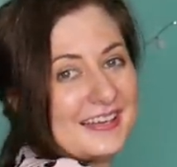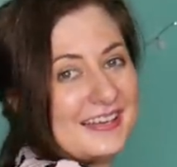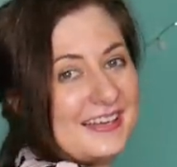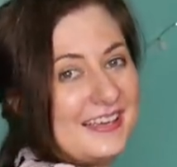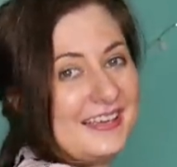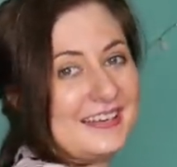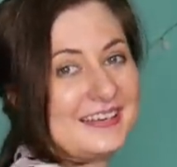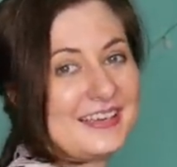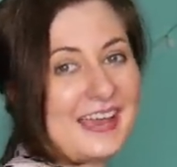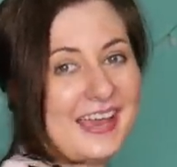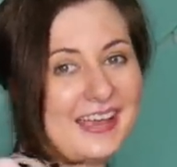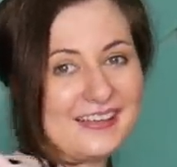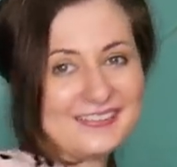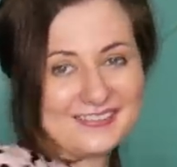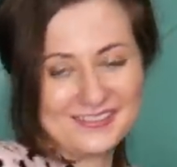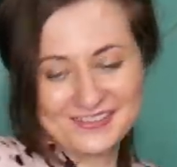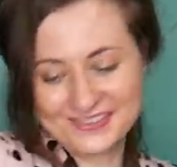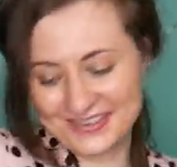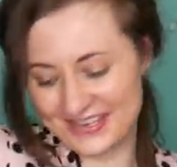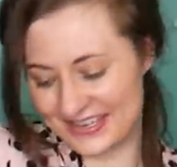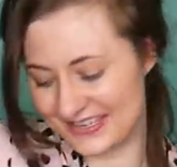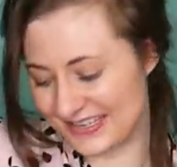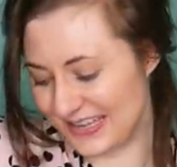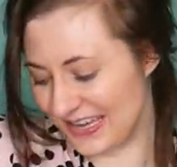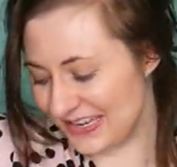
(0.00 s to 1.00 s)
In case you
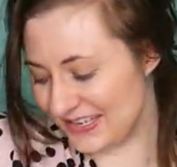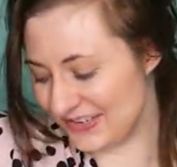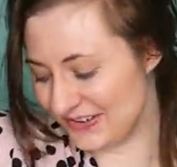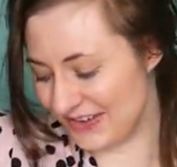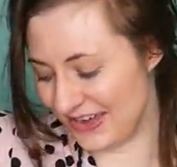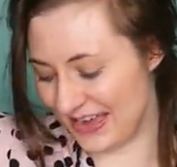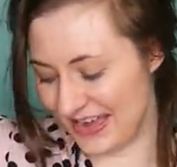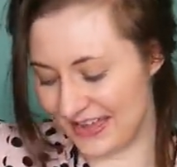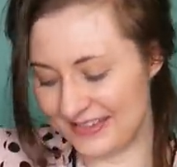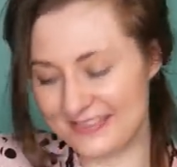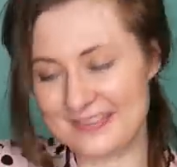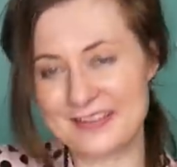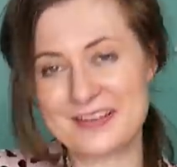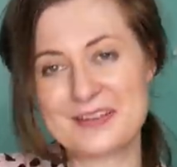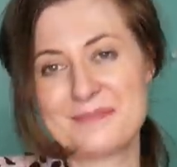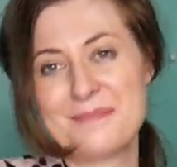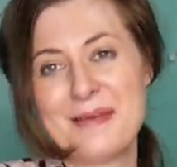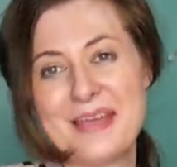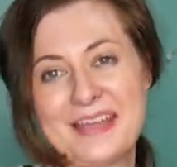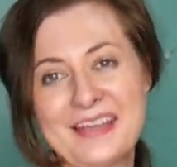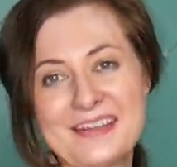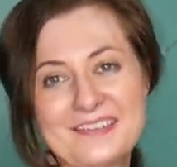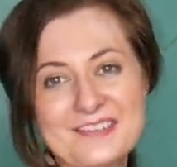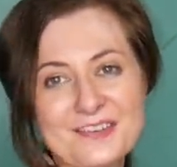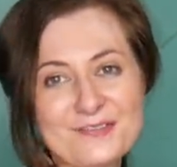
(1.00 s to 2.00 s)
can get your hands on a
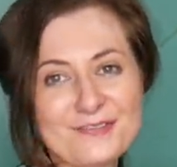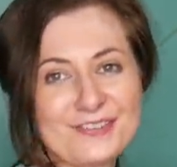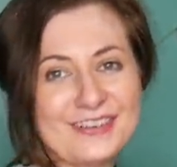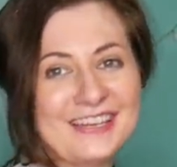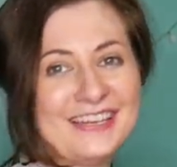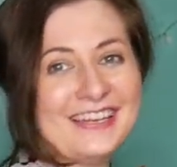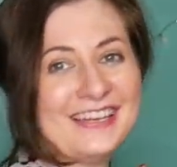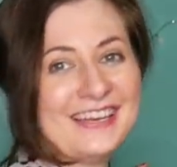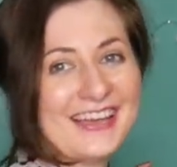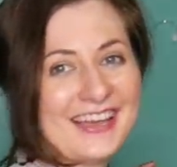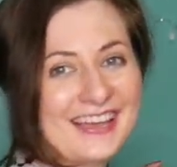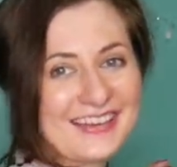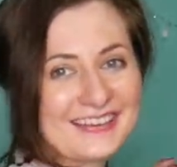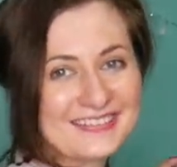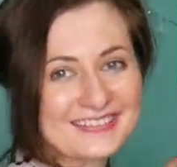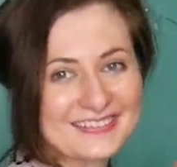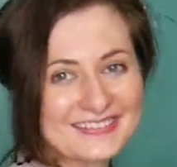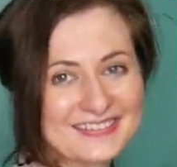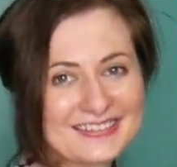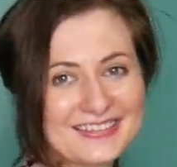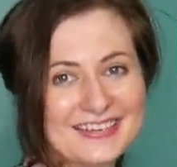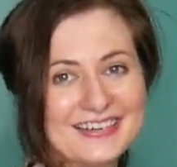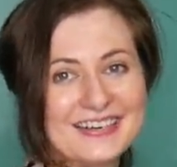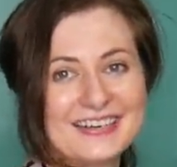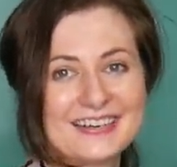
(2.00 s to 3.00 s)
package of Kleenex,
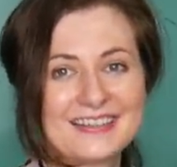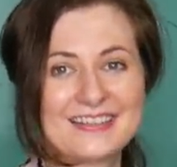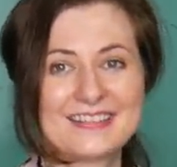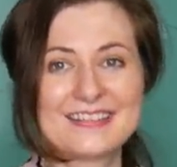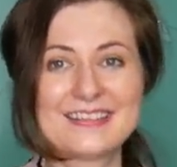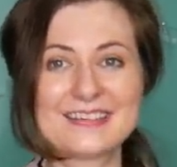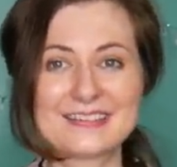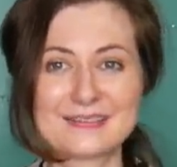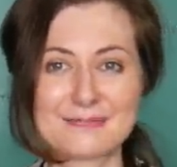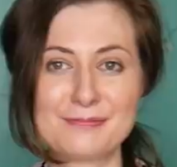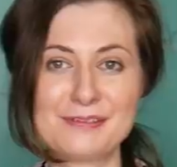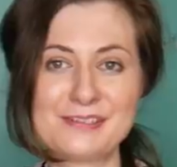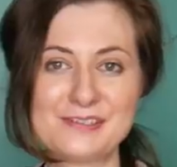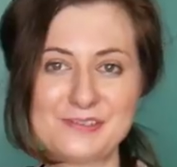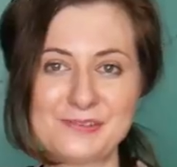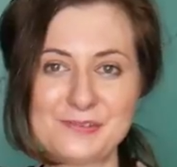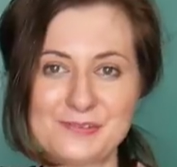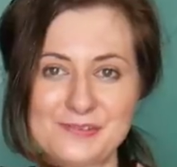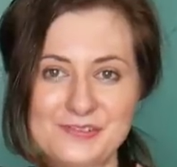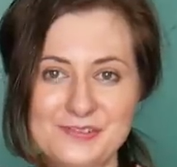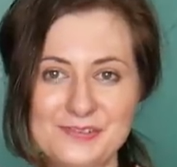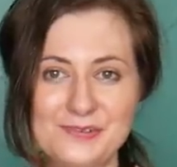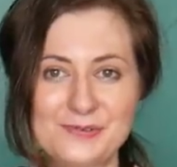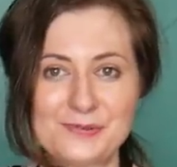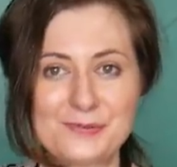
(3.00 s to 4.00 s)
this will do
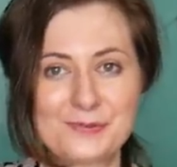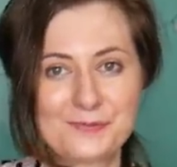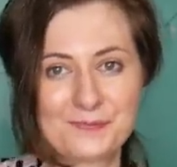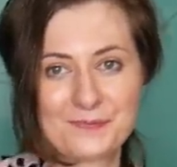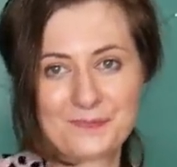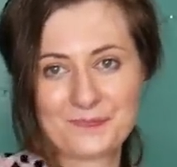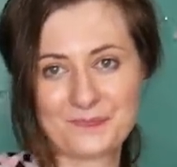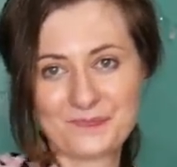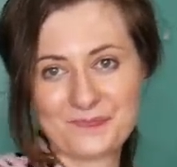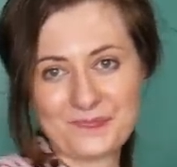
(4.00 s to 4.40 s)
too.